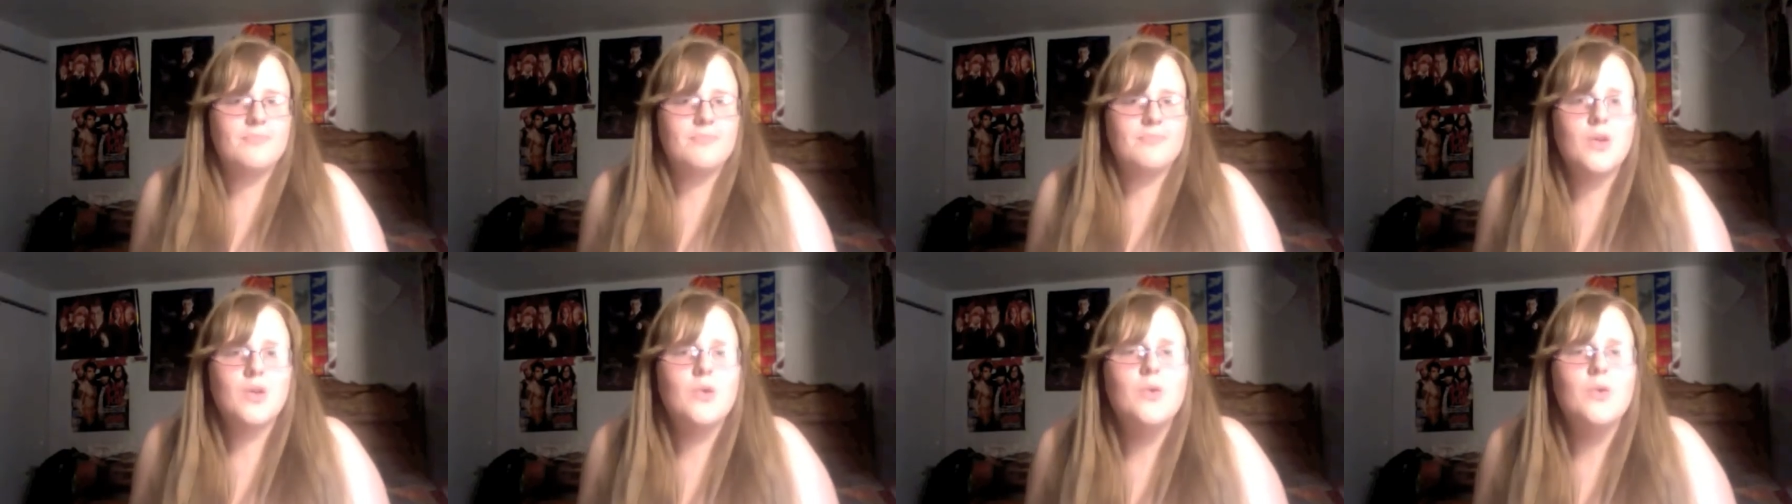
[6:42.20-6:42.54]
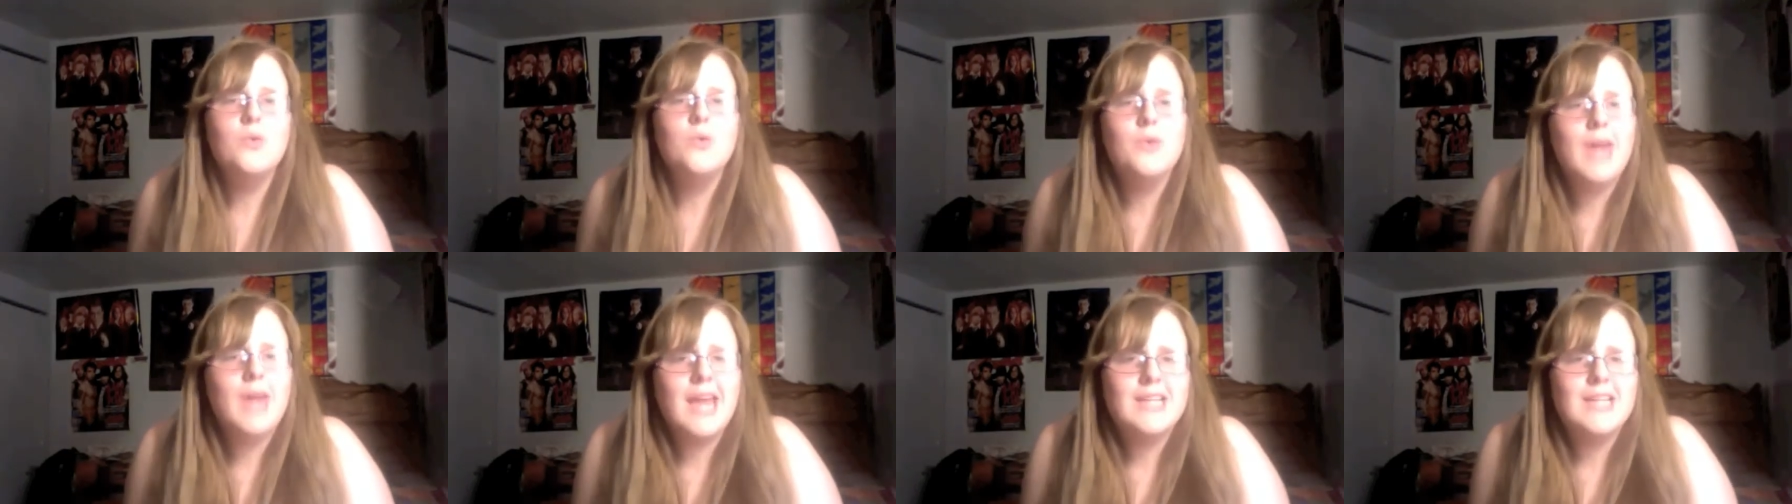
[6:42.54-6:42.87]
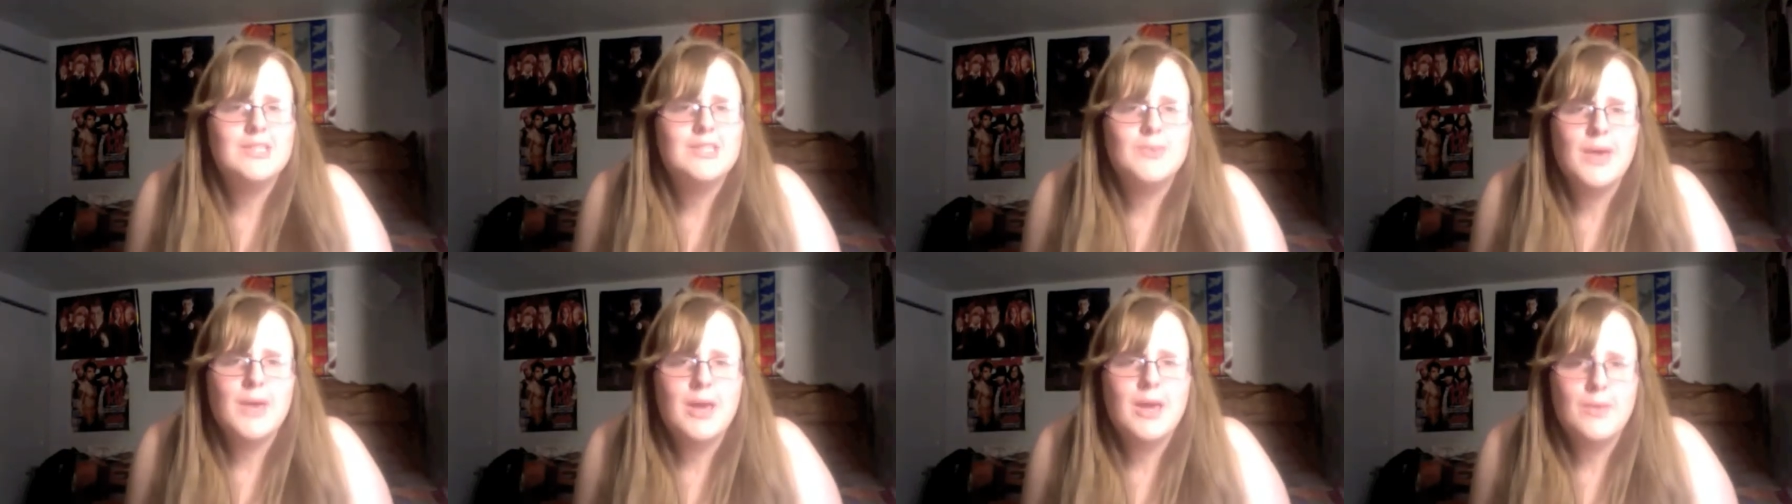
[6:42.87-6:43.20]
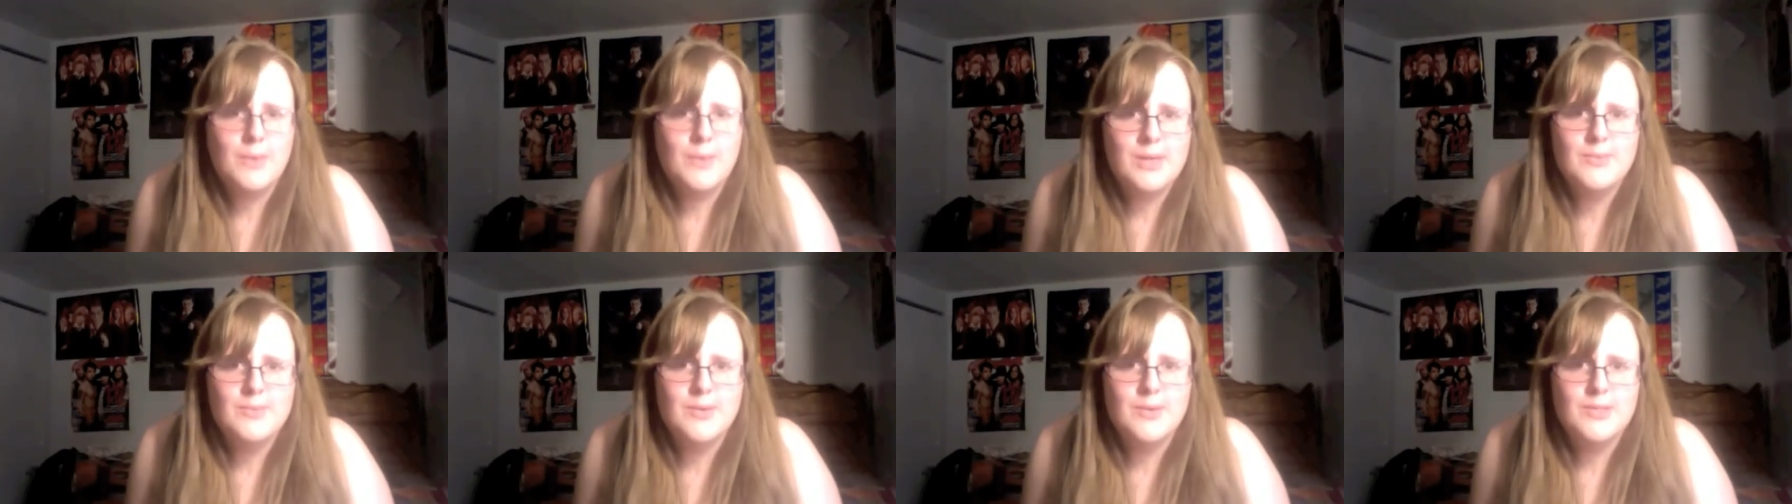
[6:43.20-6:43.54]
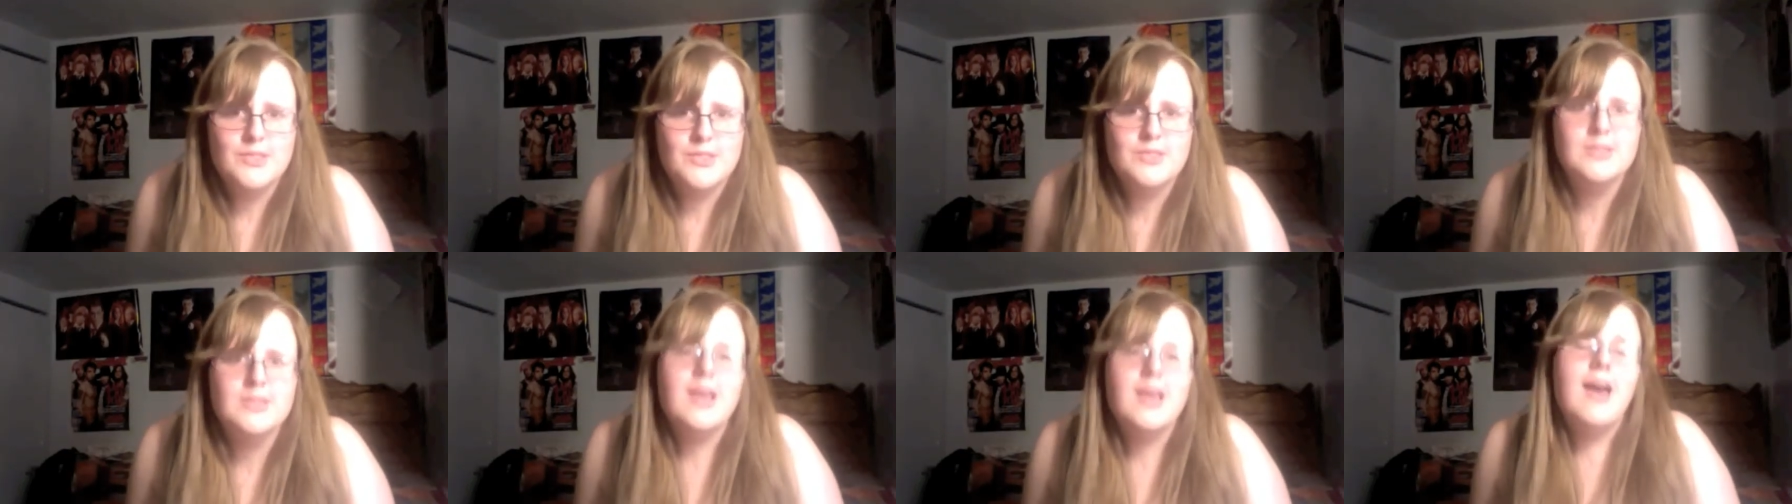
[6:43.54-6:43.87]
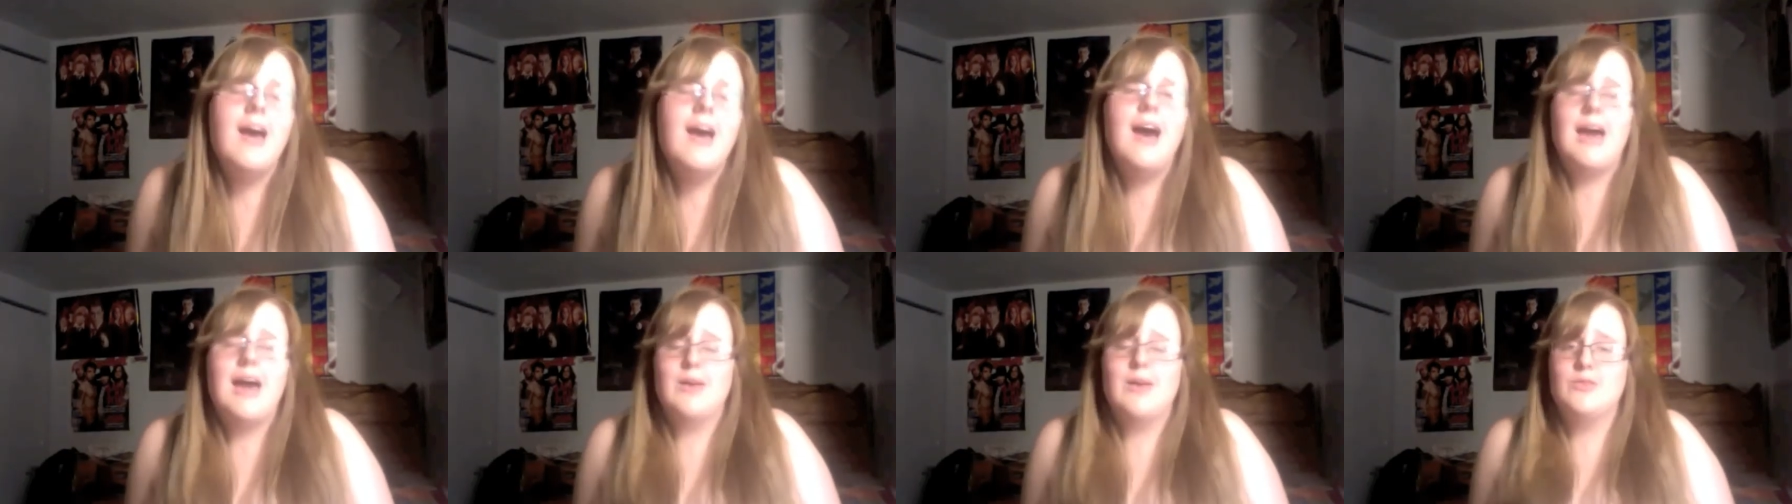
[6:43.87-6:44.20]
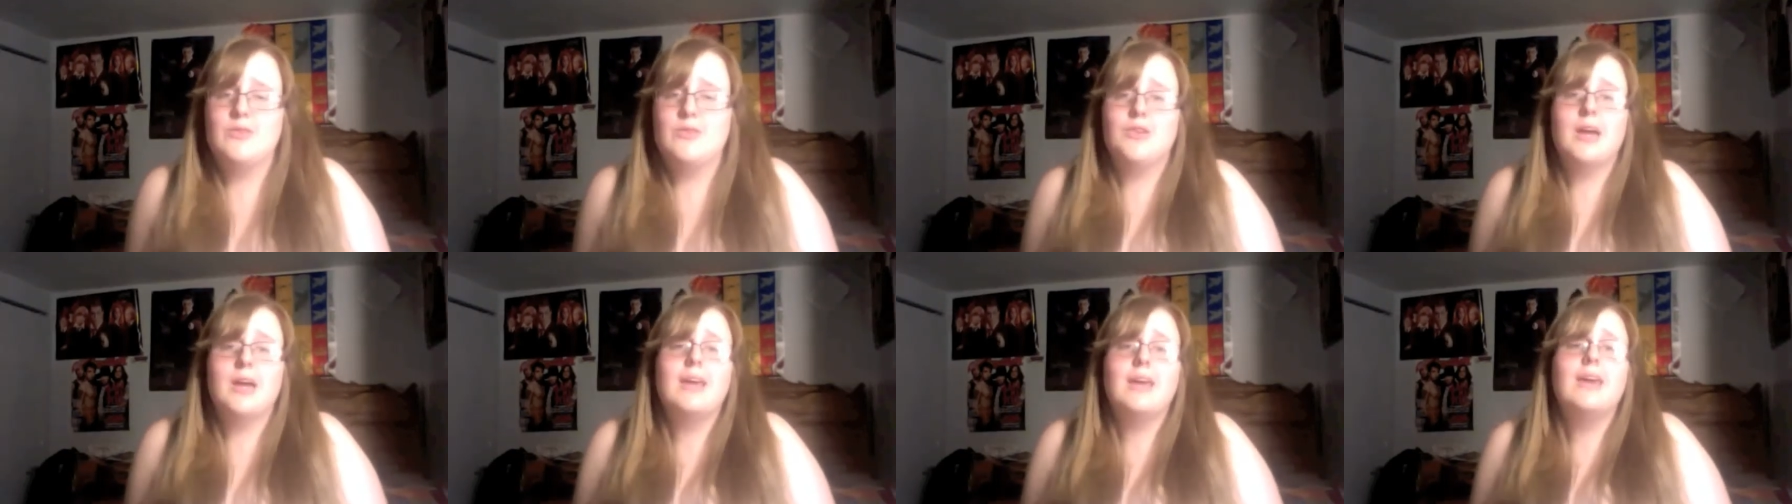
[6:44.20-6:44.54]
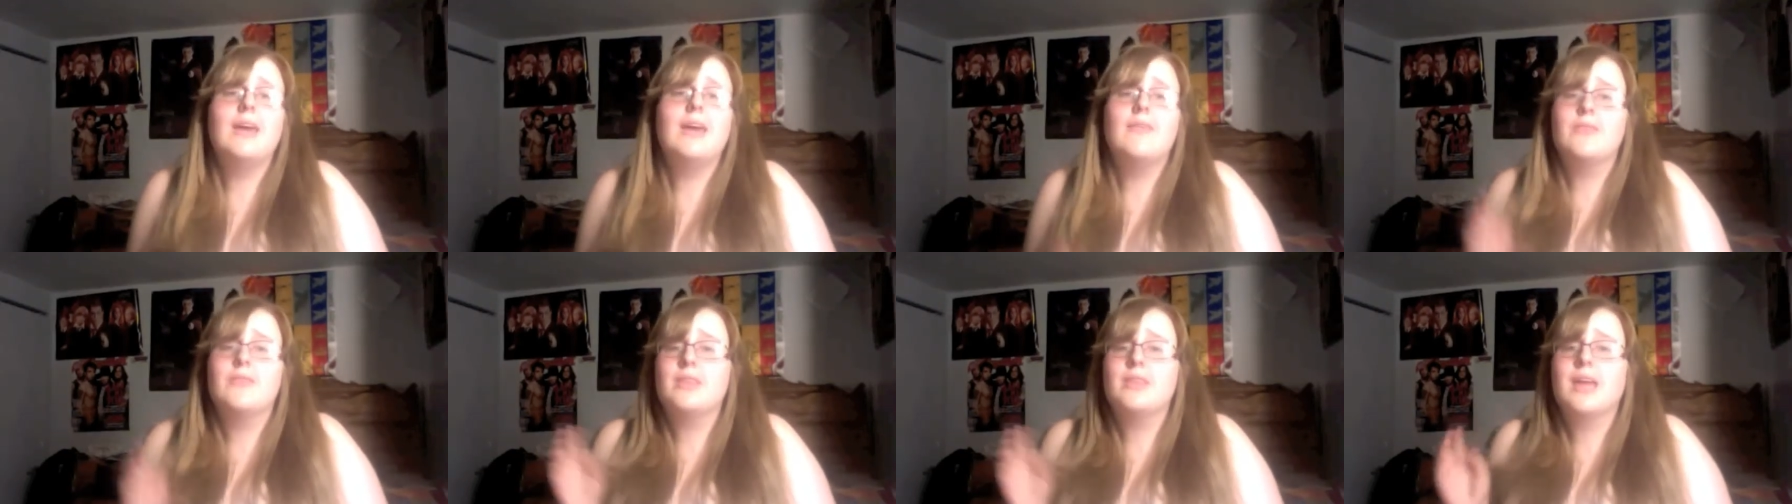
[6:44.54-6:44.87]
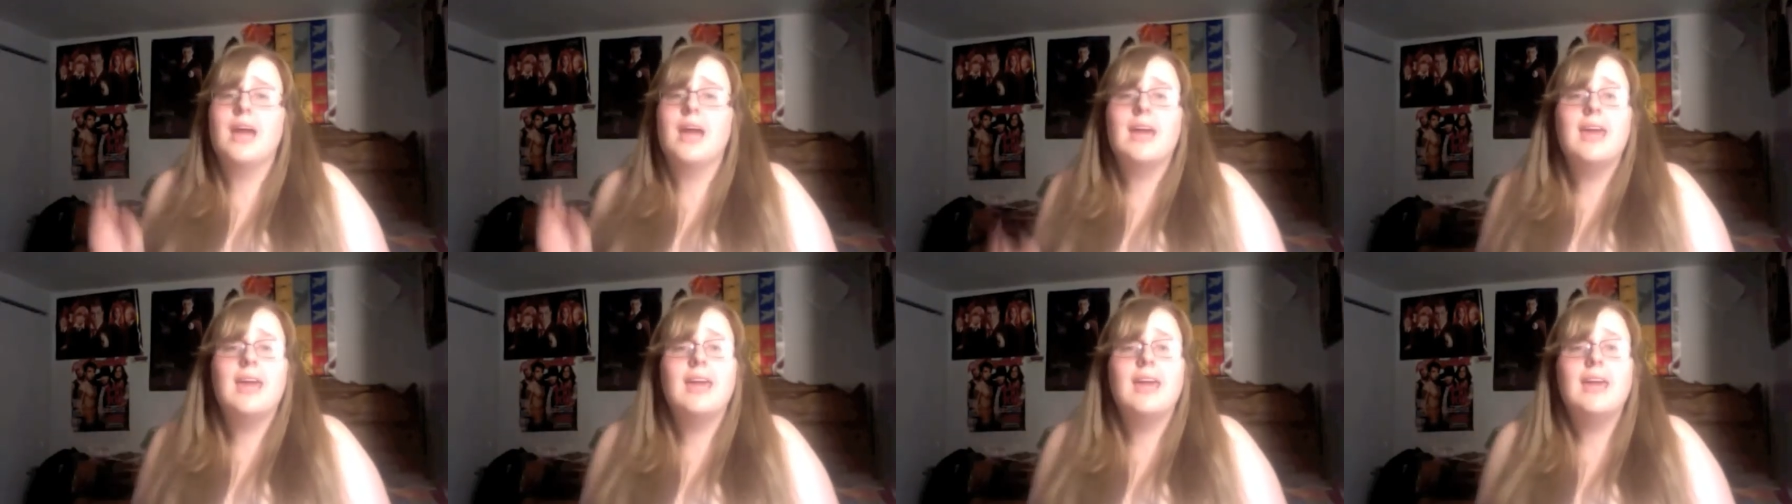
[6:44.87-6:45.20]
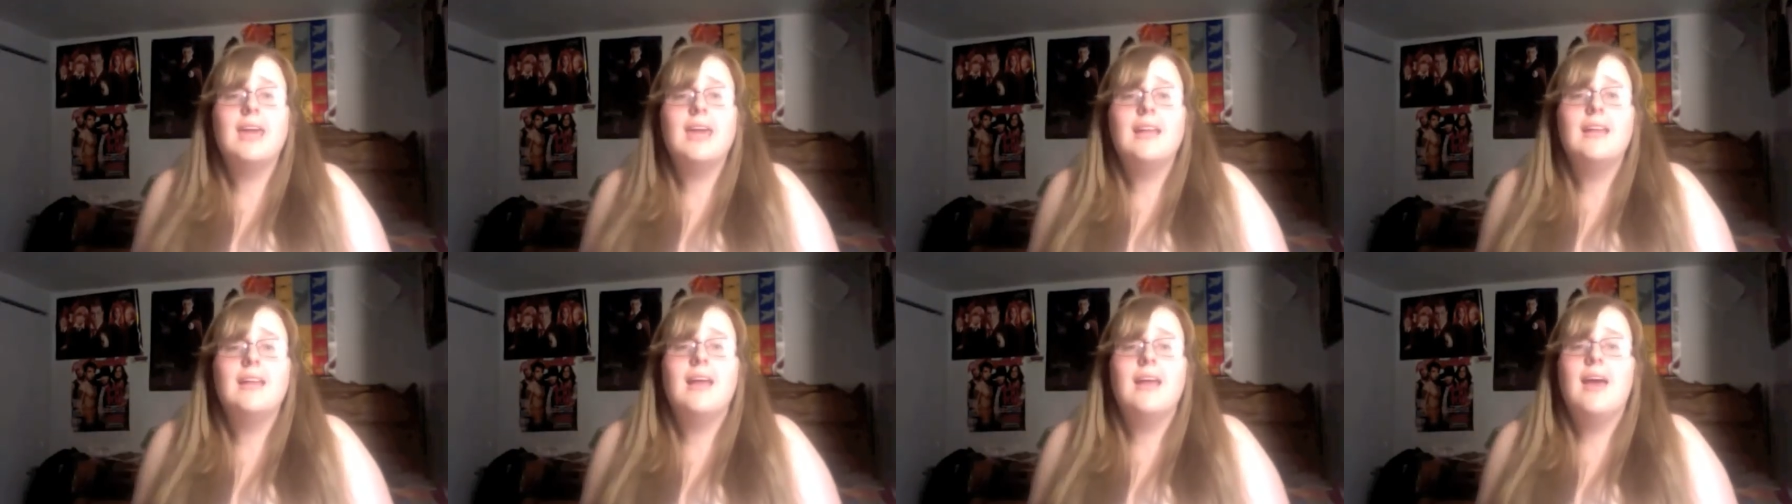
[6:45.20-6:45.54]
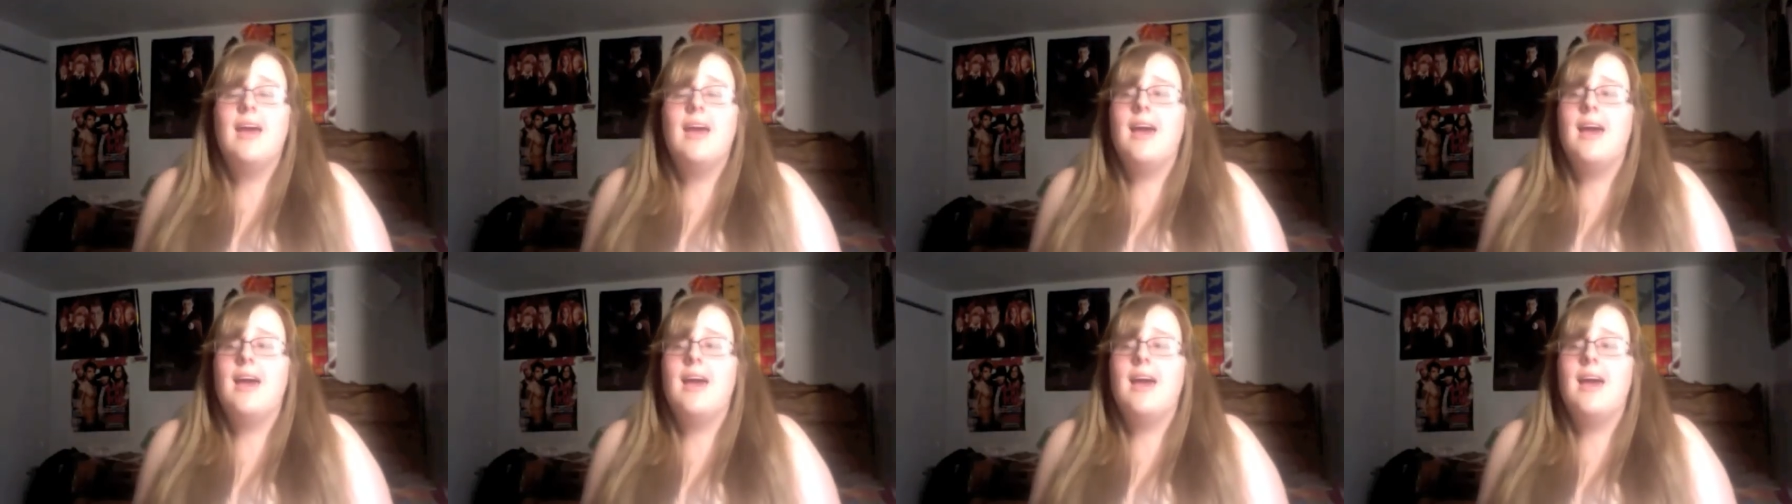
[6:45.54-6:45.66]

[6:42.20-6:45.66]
Who gains weight on Weight Watchers? I was tracking everything I eat.